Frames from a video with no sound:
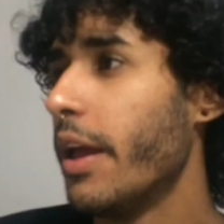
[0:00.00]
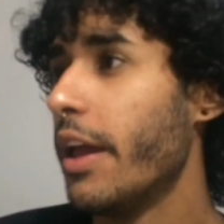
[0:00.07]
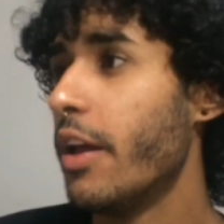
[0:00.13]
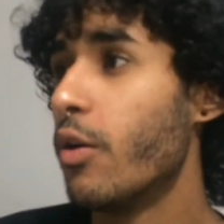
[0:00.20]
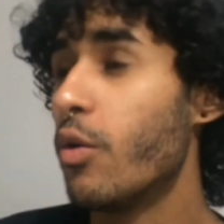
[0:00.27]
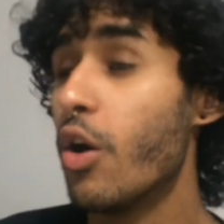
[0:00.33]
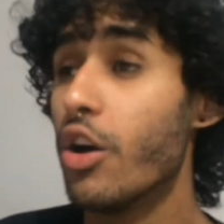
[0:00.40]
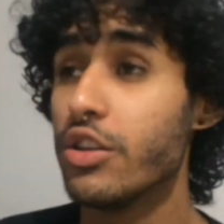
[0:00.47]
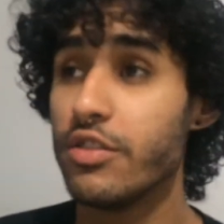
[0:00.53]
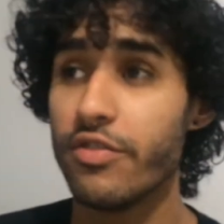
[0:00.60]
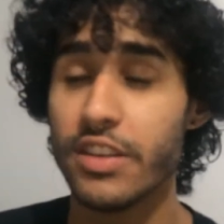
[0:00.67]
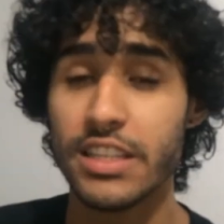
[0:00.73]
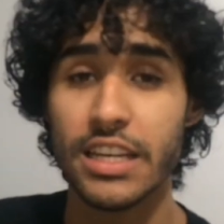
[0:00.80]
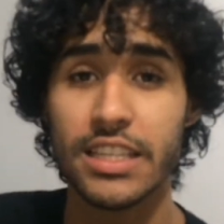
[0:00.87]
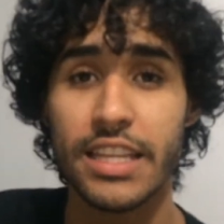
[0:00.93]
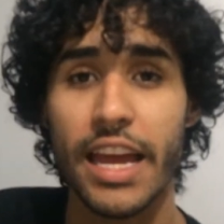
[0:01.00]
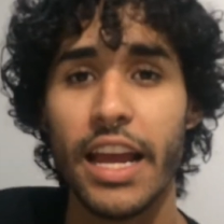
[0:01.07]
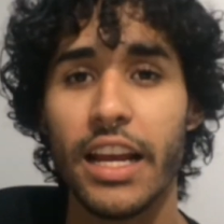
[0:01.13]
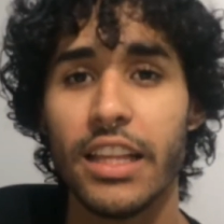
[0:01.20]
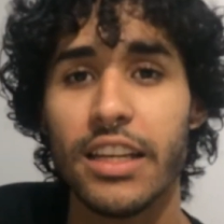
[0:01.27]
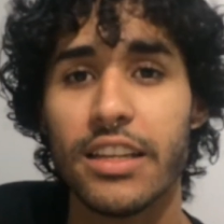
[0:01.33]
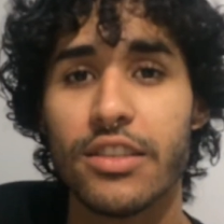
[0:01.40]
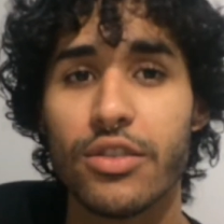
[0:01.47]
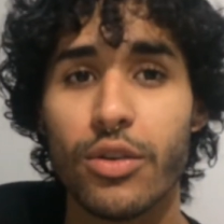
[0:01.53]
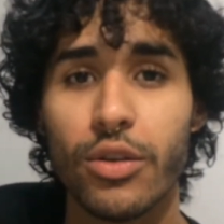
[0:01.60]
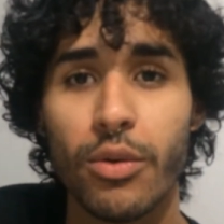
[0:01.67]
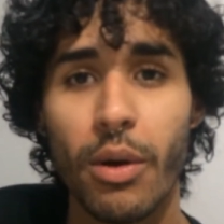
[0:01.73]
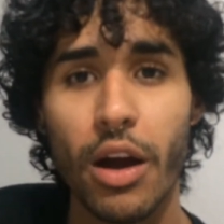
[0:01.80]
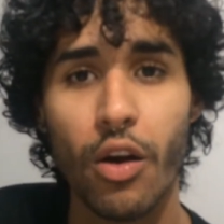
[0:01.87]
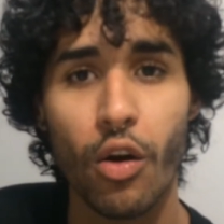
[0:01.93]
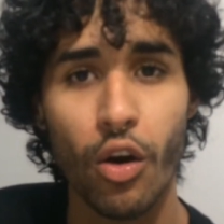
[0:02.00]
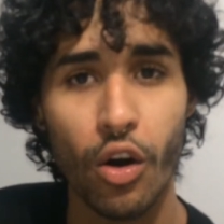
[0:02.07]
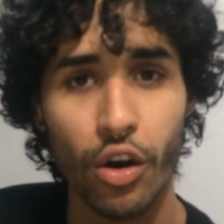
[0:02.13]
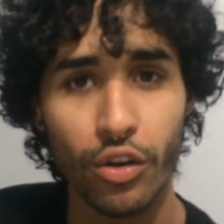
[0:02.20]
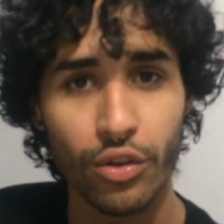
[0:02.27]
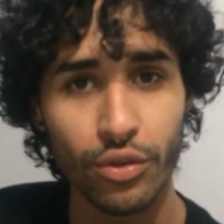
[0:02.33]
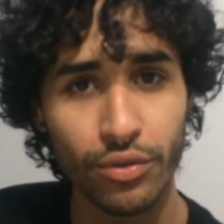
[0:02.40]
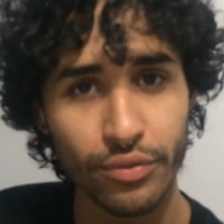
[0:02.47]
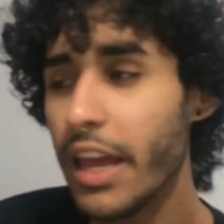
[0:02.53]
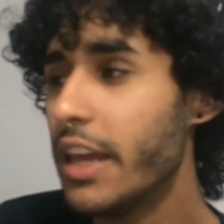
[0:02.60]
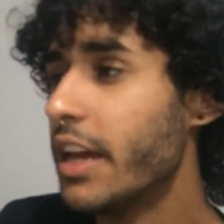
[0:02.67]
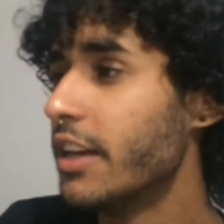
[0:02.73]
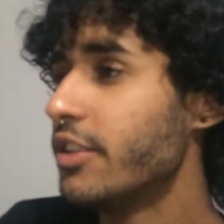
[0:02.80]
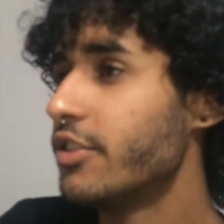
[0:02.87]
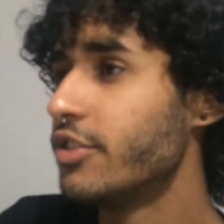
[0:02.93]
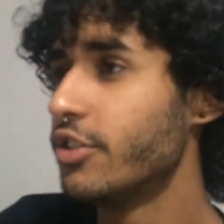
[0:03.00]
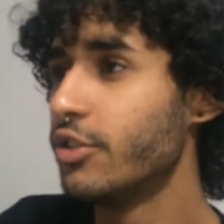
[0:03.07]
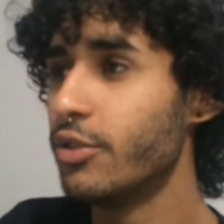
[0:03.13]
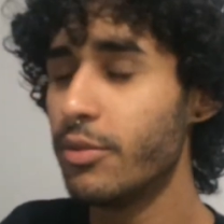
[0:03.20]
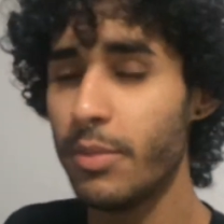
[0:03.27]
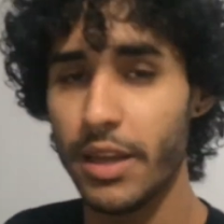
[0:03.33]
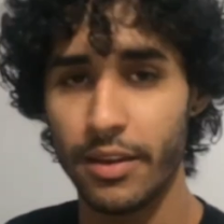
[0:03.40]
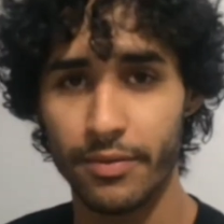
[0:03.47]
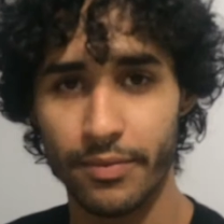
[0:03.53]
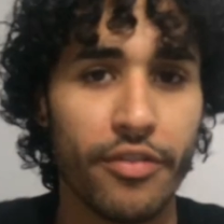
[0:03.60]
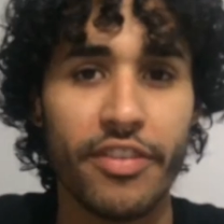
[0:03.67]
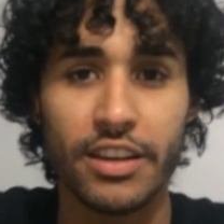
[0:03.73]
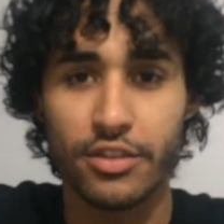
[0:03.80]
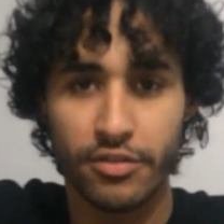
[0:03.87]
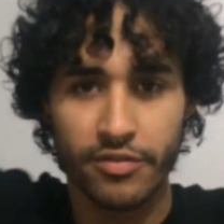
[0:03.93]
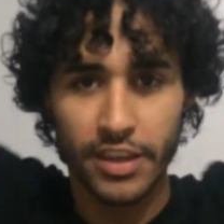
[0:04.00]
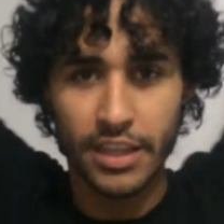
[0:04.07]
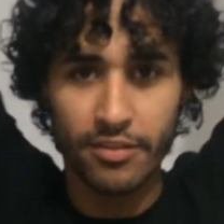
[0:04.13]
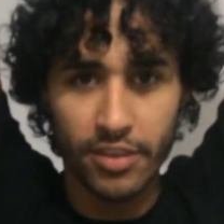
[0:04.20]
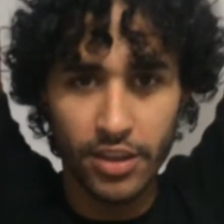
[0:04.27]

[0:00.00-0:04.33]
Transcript: Eu gosto de fazer as técnicas quando eu acordo e antes de dormir. Eu faço o V da